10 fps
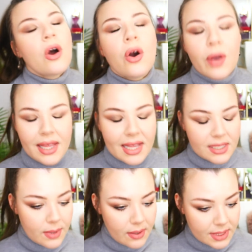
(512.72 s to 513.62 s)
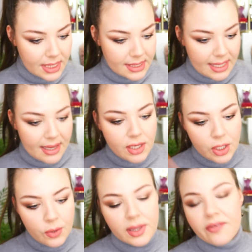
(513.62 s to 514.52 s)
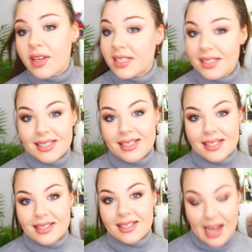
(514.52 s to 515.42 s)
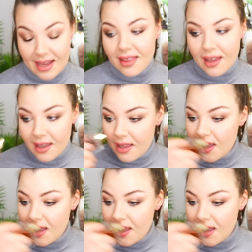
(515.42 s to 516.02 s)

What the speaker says: Okay, that's what I was gonna say. You know what the fuzziness is, I think?